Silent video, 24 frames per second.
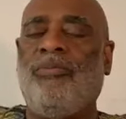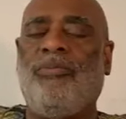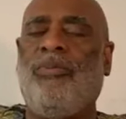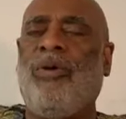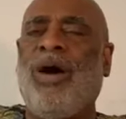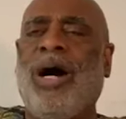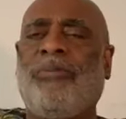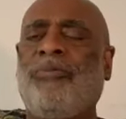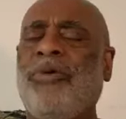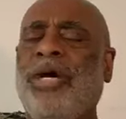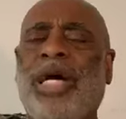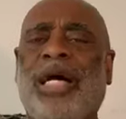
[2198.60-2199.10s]

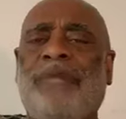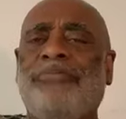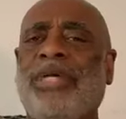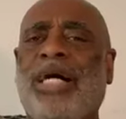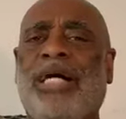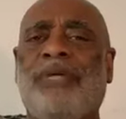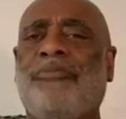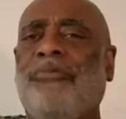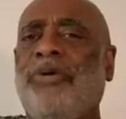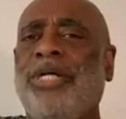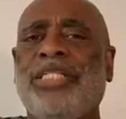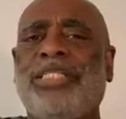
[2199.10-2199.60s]
while we have
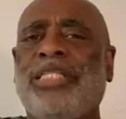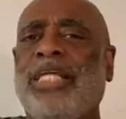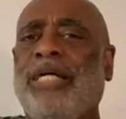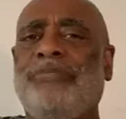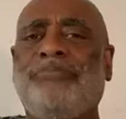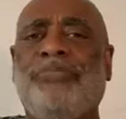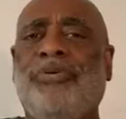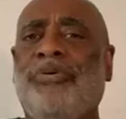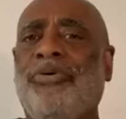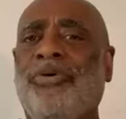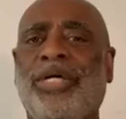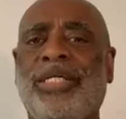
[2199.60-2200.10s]
not reached
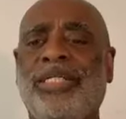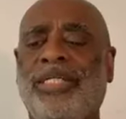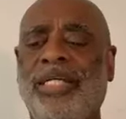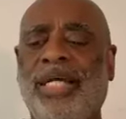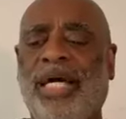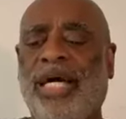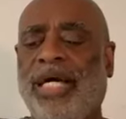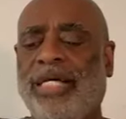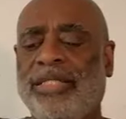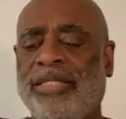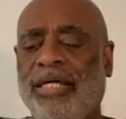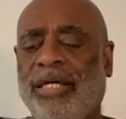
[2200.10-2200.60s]
that point
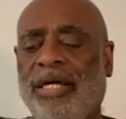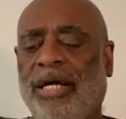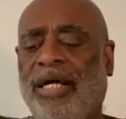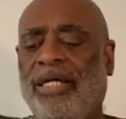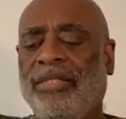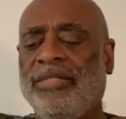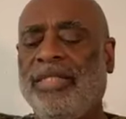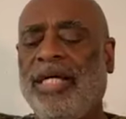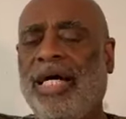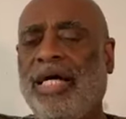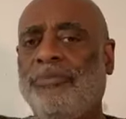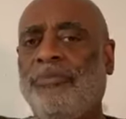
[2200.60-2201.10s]
yet
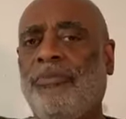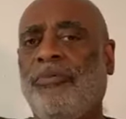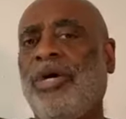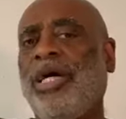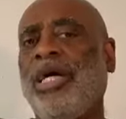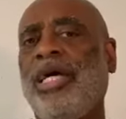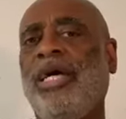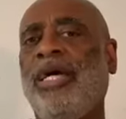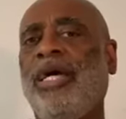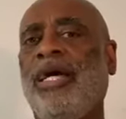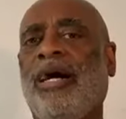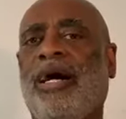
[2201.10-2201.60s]
that
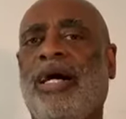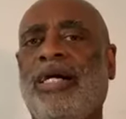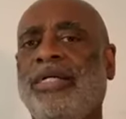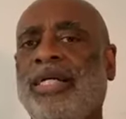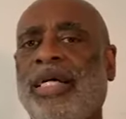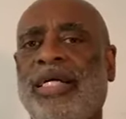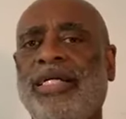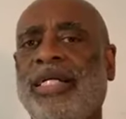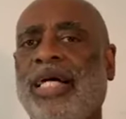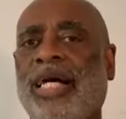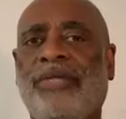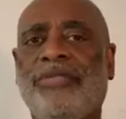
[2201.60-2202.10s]
we are
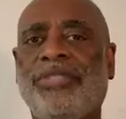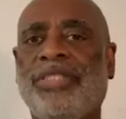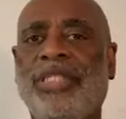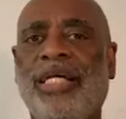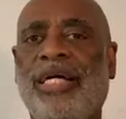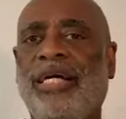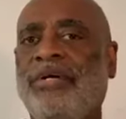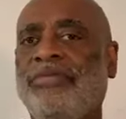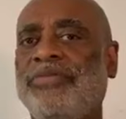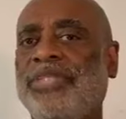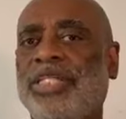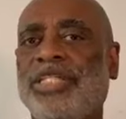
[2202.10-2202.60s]
letting
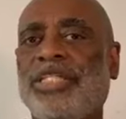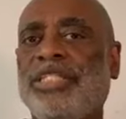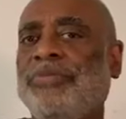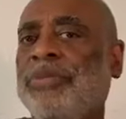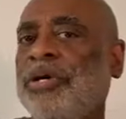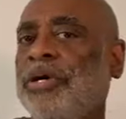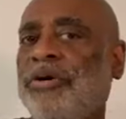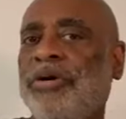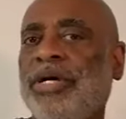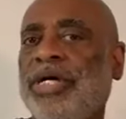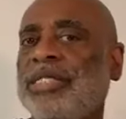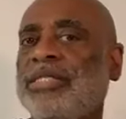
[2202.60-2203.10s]
ourselves
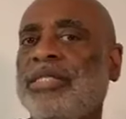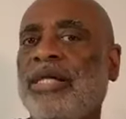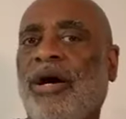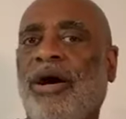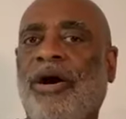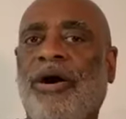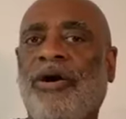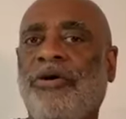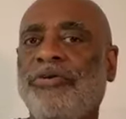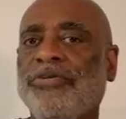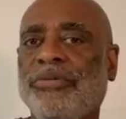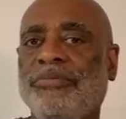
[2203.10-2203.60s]
experience
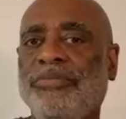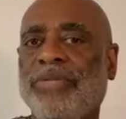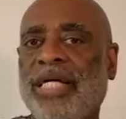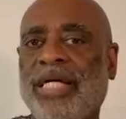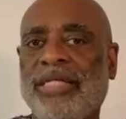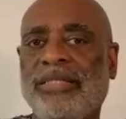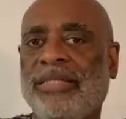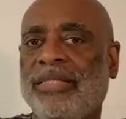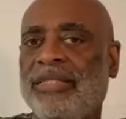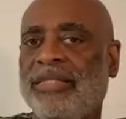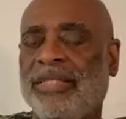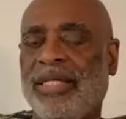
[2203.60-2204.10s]
all the
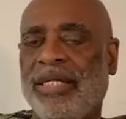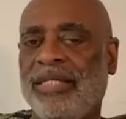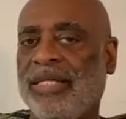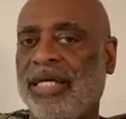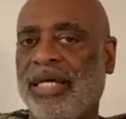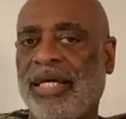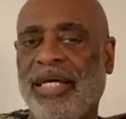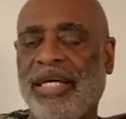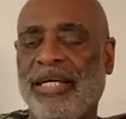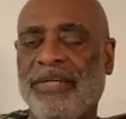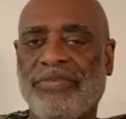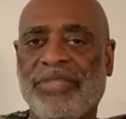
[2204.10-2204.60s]
blessings and
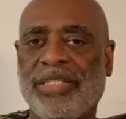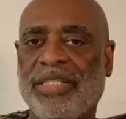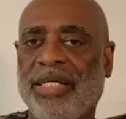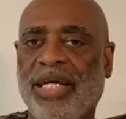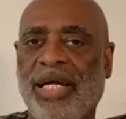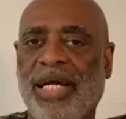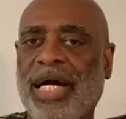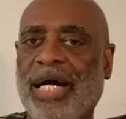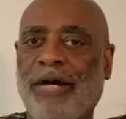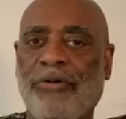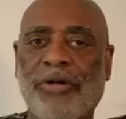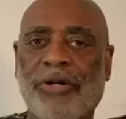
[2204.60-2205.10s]
the gifts
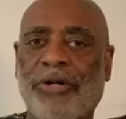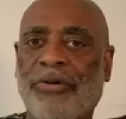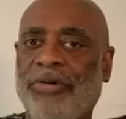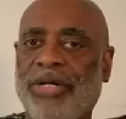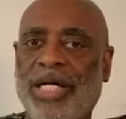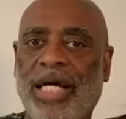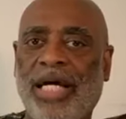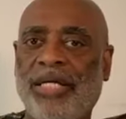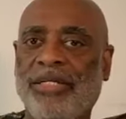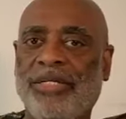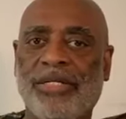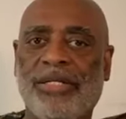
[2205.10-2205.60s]
that our
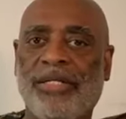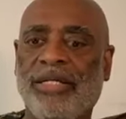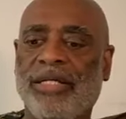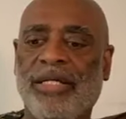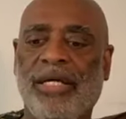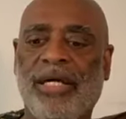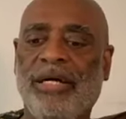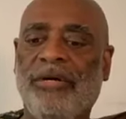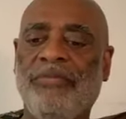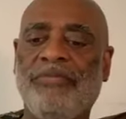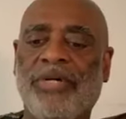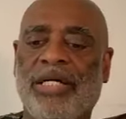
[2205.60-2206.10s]
Creator
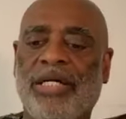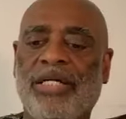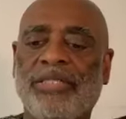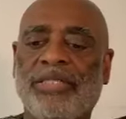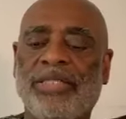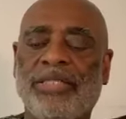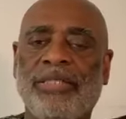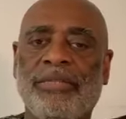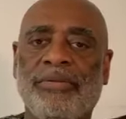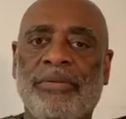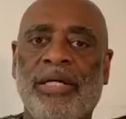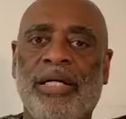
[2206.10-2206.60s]
could give
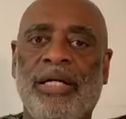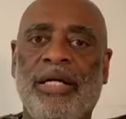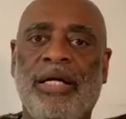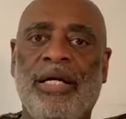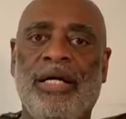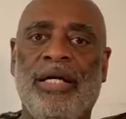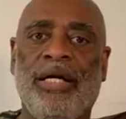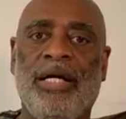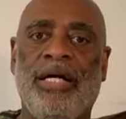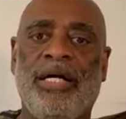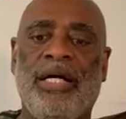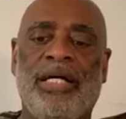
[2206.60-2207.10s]
us,
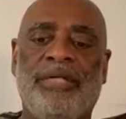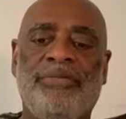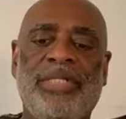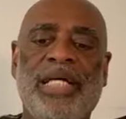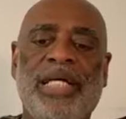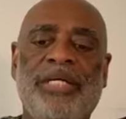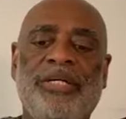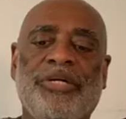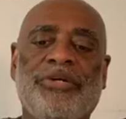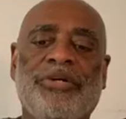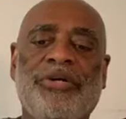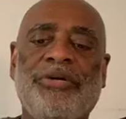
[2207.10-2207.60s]

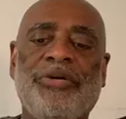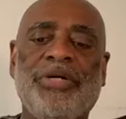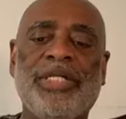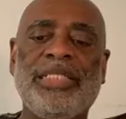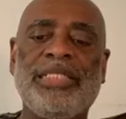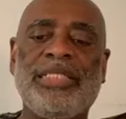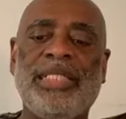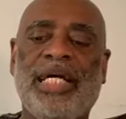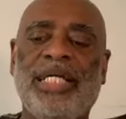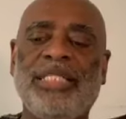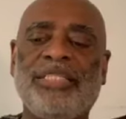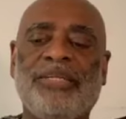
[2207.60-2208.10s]
then the
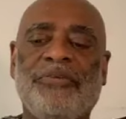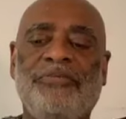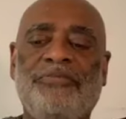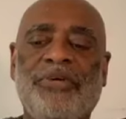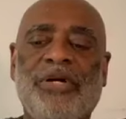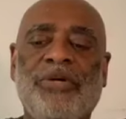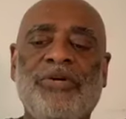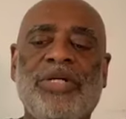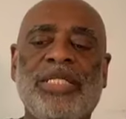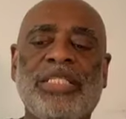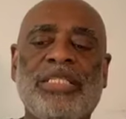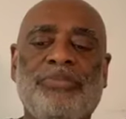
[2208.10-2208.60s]
Course says the
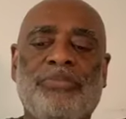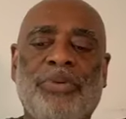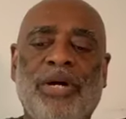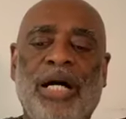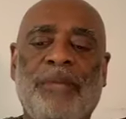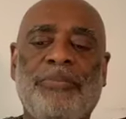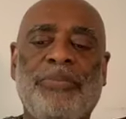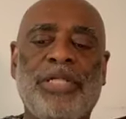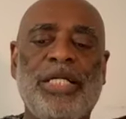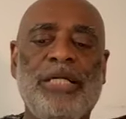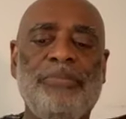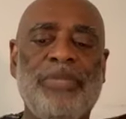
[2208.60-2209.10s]
focus
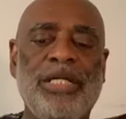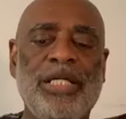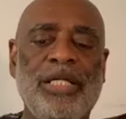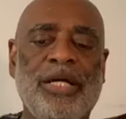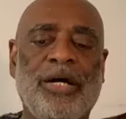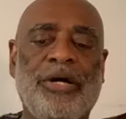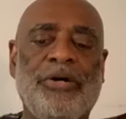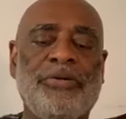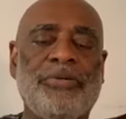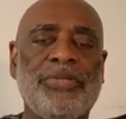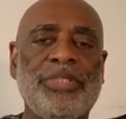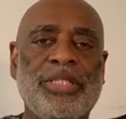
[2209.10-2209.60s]
properly
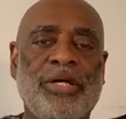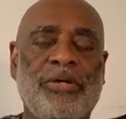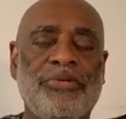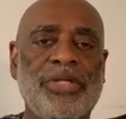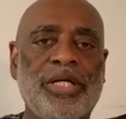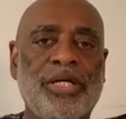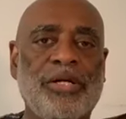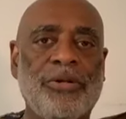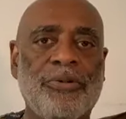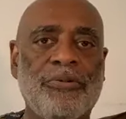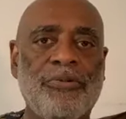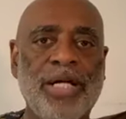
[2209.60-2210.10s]
belongs on
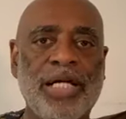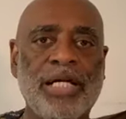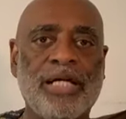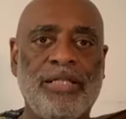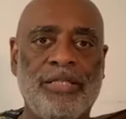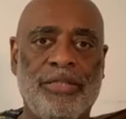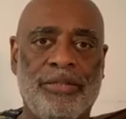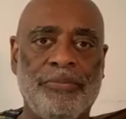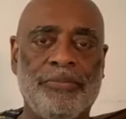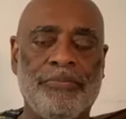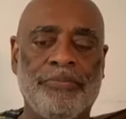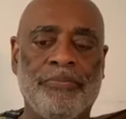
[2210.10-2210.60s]
the
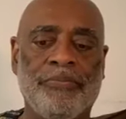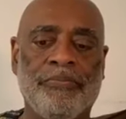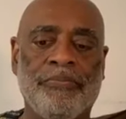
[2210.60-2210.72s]
curriculum.